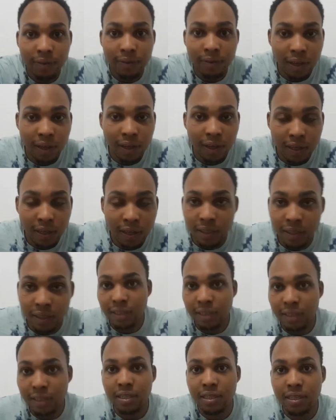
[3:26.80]

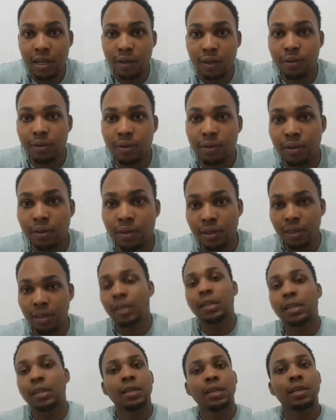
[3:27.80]
And see a word.
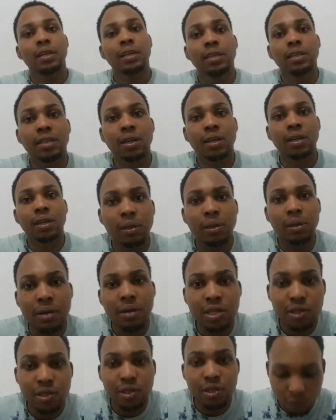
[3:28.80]
So wait for
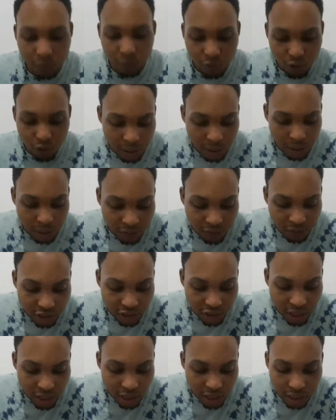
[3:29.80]
some more people for
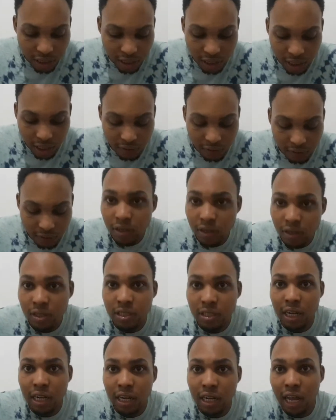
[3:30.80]
join the live right now. It's a
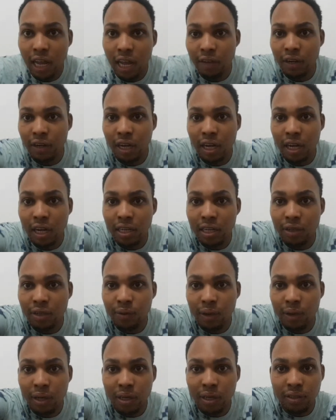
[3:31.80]
live call in
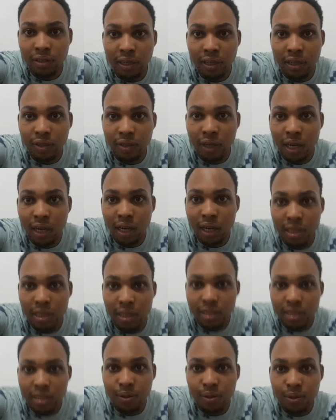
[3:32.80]
ready tonight. You
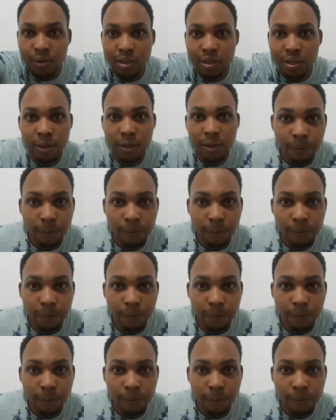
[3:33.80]
see what I say?